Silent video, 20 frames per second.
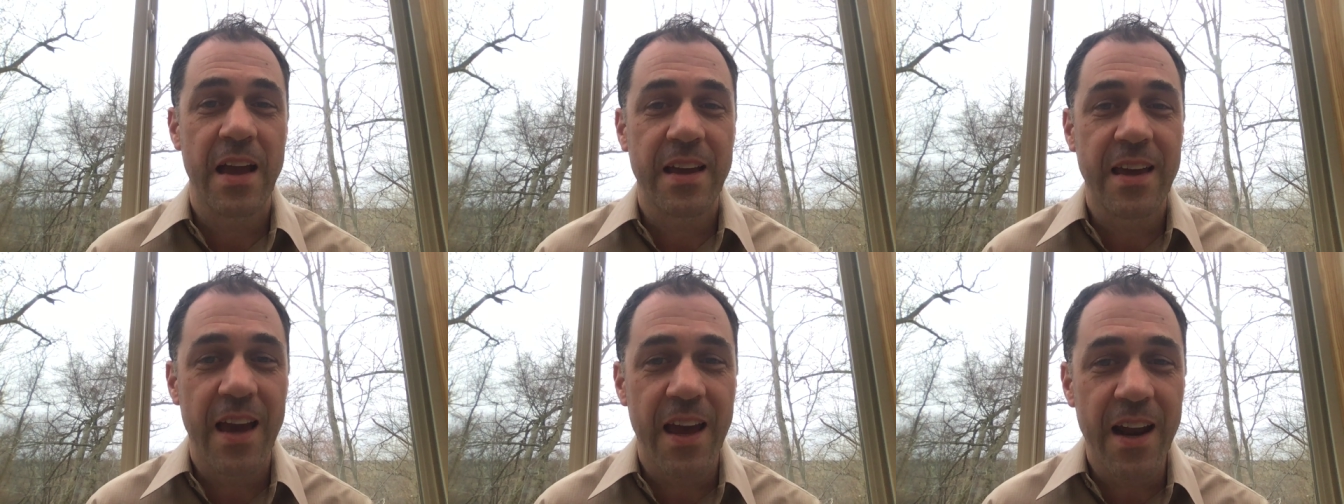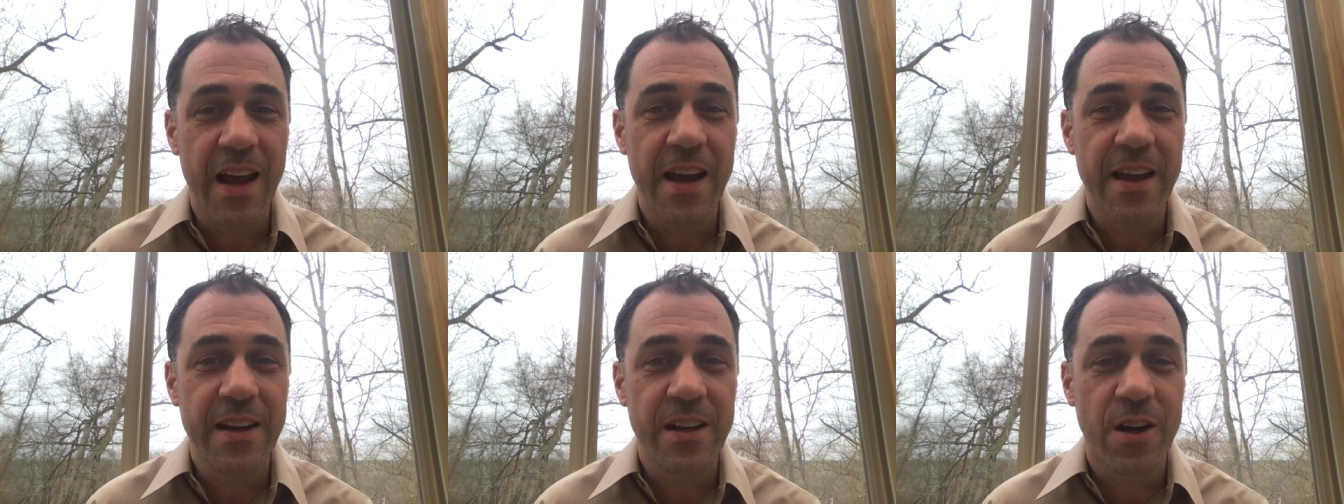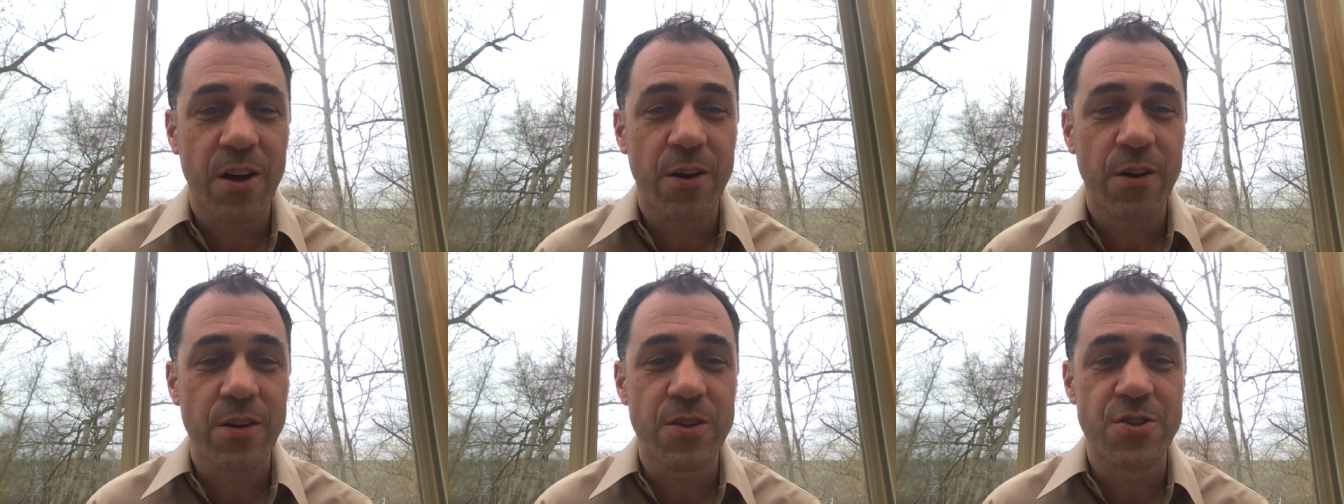Can I
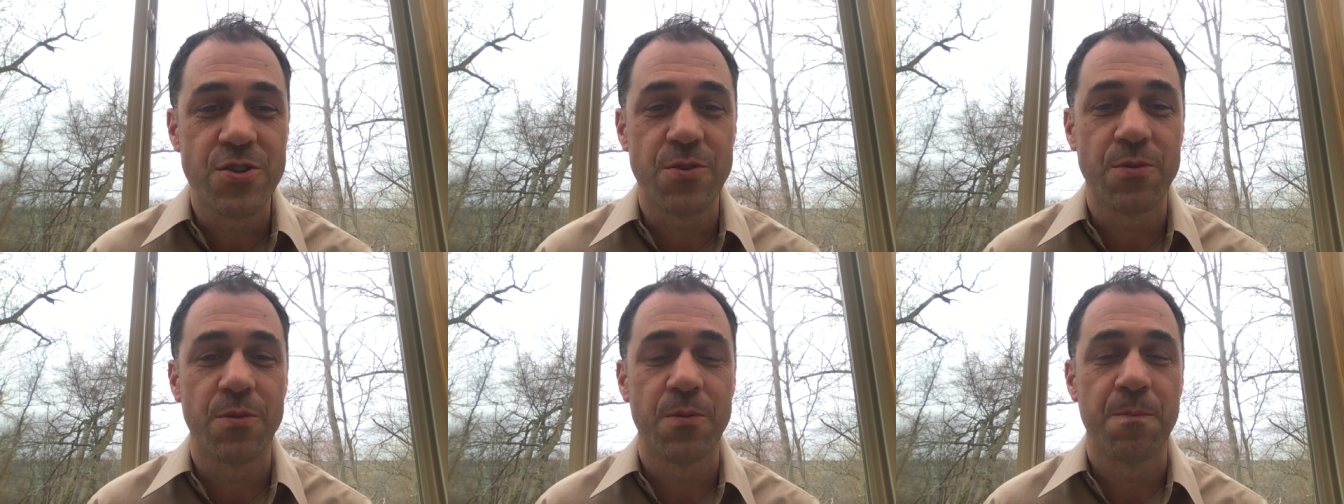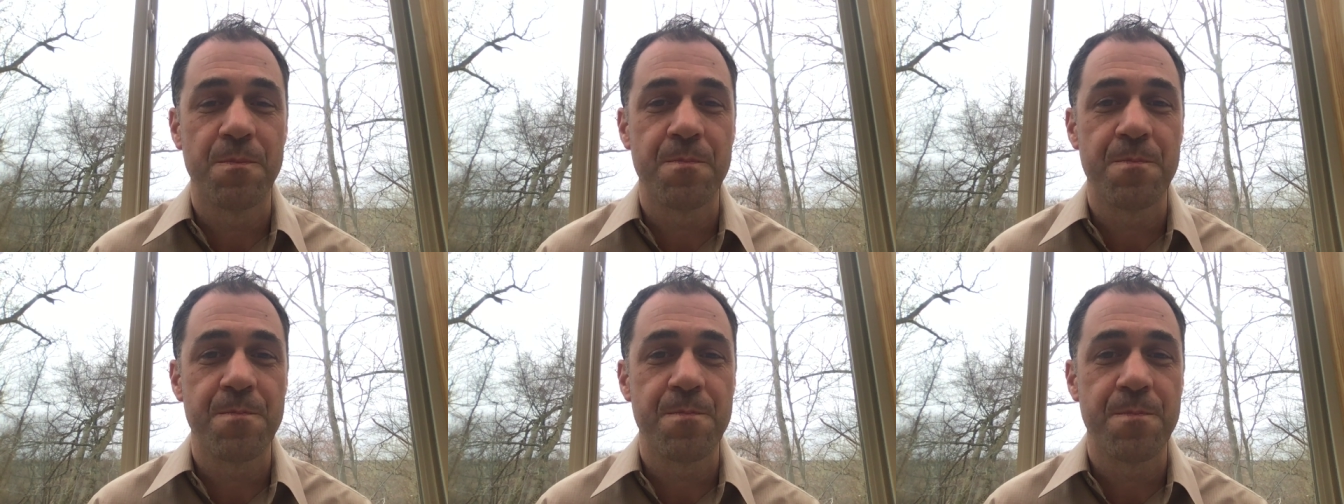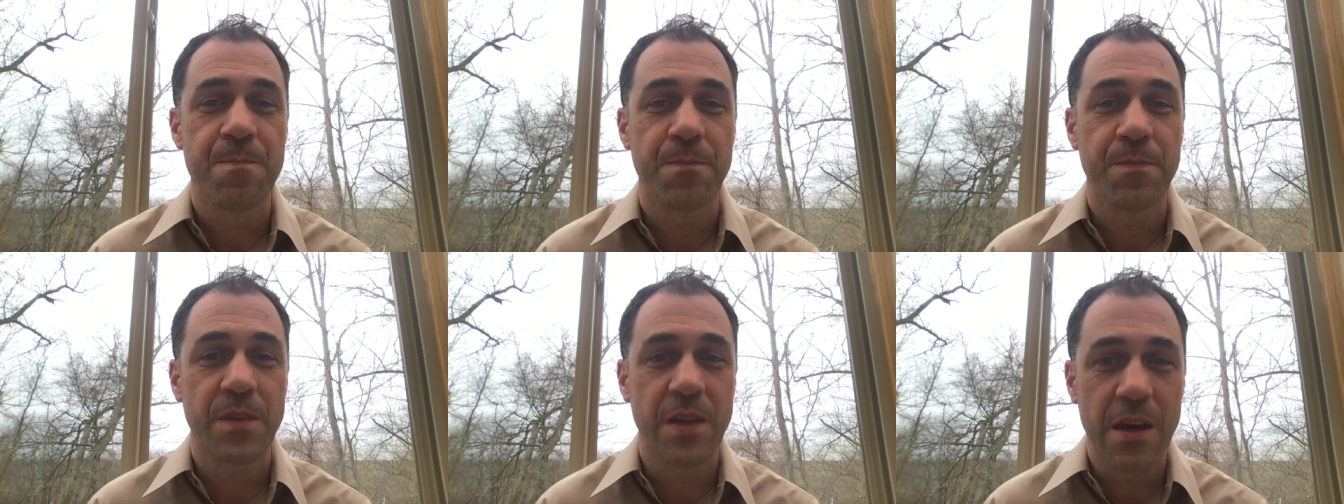encourage you?
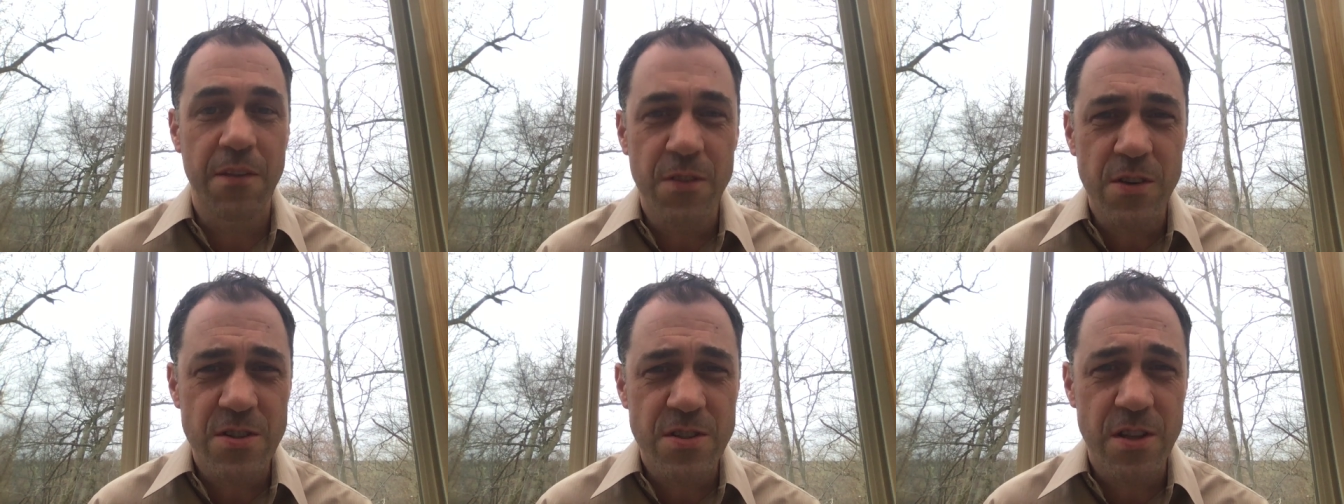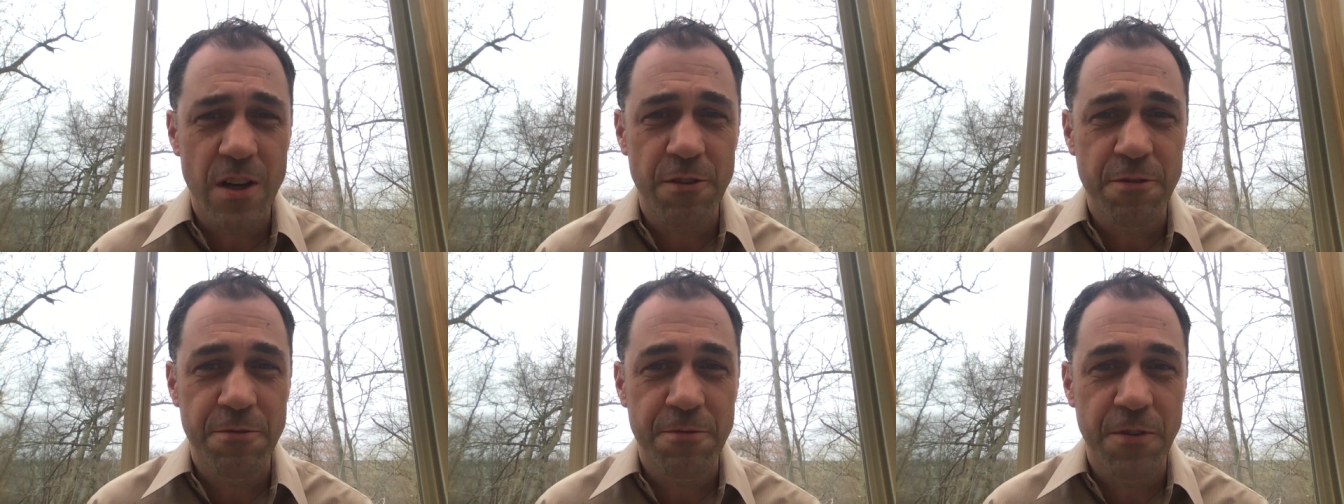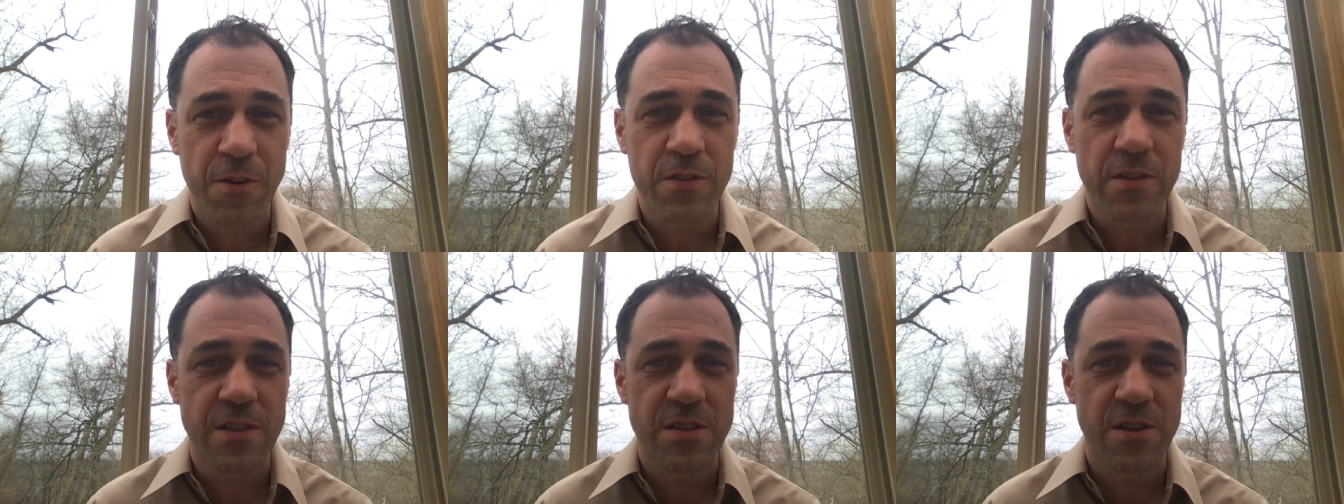Give yourself
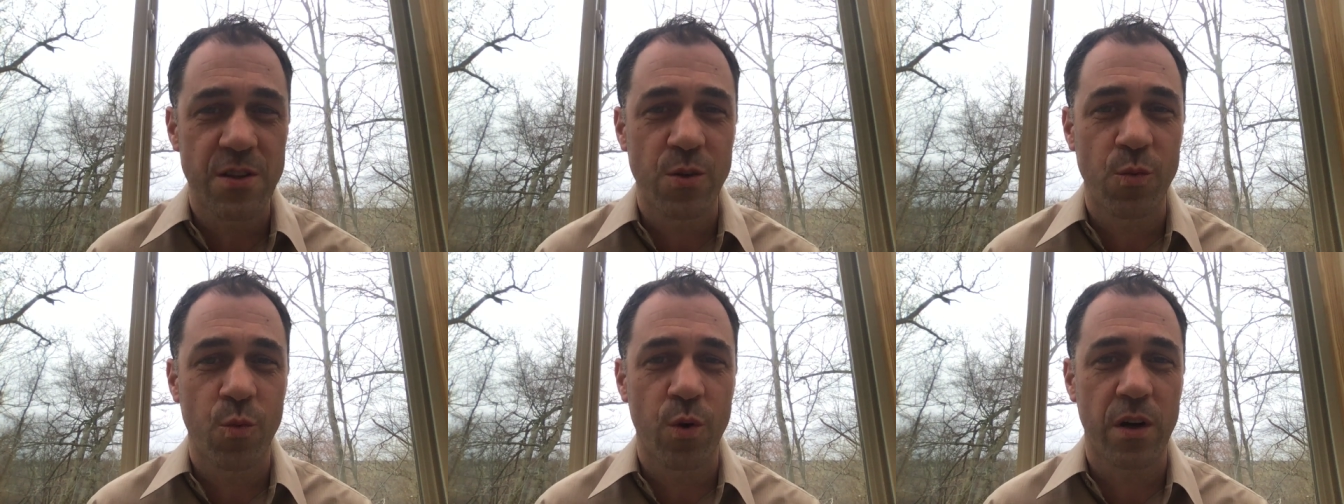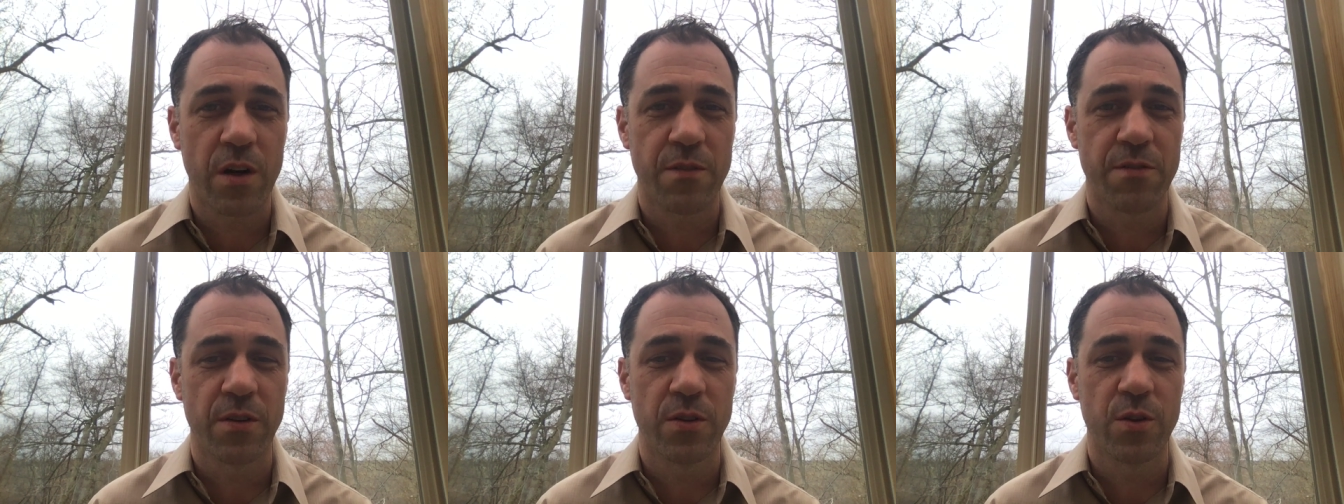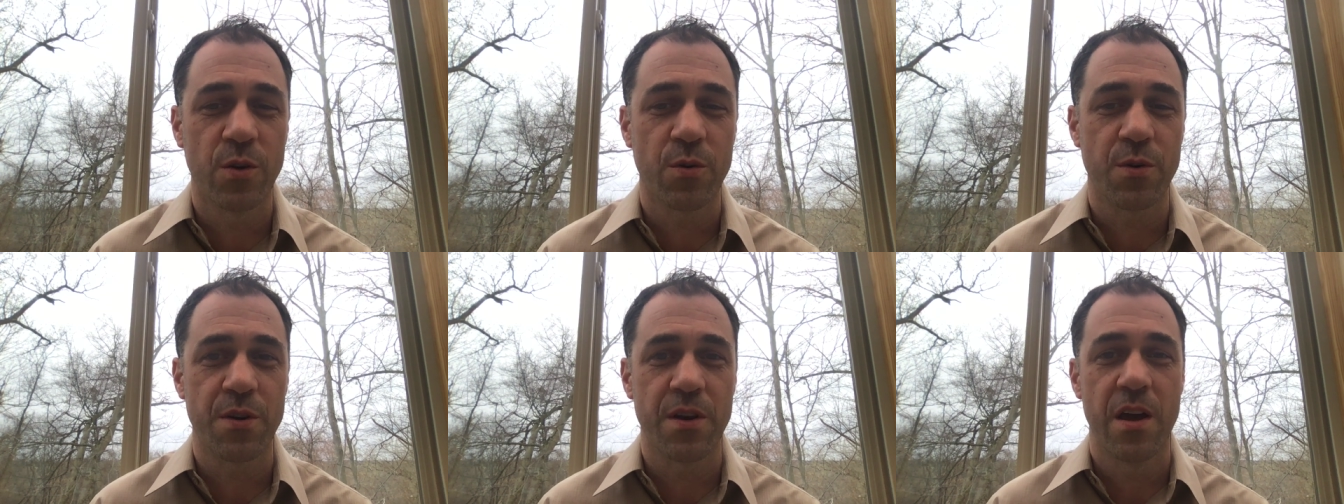fully to the work of the
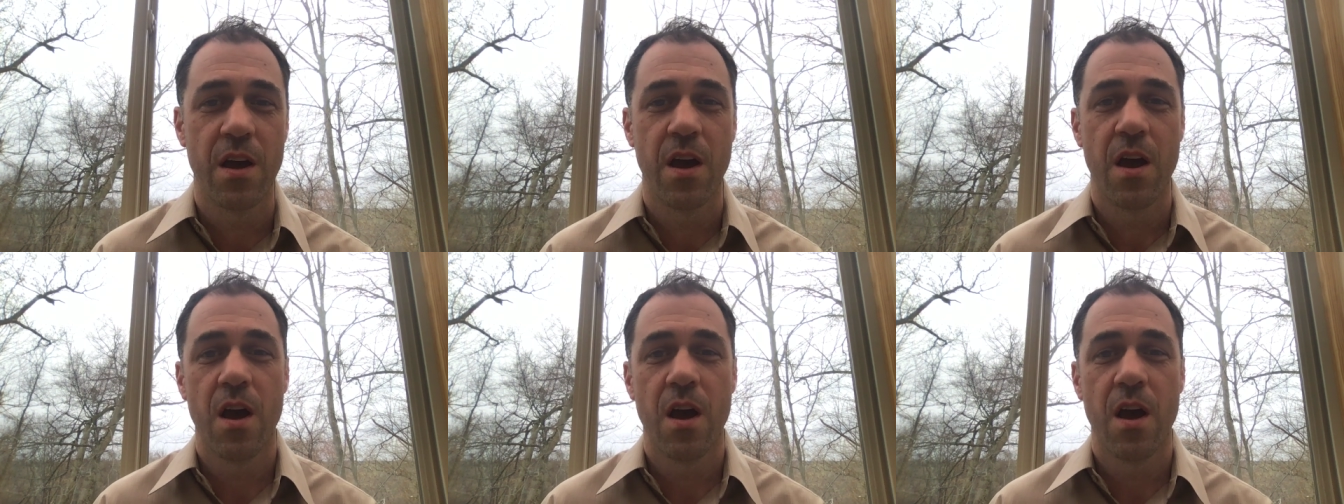Lord.